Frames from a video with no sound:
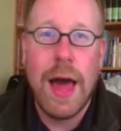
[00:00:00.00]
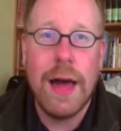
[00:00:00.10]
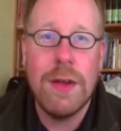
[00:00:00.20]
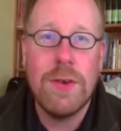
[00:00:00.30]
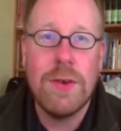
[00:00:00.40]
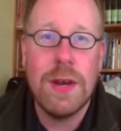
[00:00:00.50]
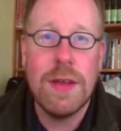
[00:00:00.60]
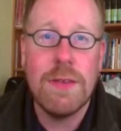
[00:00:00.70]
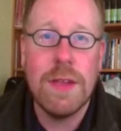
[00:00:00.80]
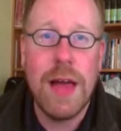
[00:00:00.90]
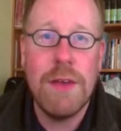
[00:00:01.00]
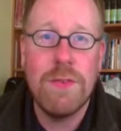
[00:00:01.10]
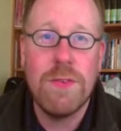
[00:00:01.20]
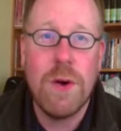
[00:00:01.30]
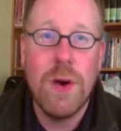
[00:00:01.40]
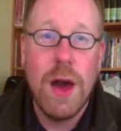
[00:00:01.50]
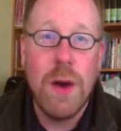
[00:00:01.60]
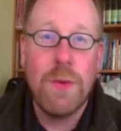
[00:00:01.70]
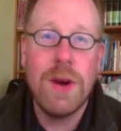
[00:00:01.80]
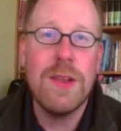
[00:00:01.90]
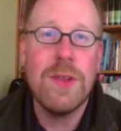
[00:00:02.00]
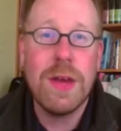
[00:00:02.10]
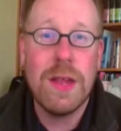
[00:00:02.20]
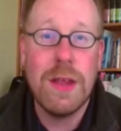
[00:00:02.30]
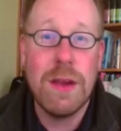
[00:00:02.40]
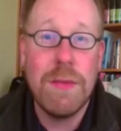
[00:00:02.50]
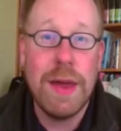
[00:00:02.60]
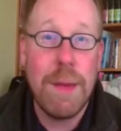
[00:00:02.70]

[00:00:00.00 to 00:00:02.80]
during his life. So we're going to look a little bit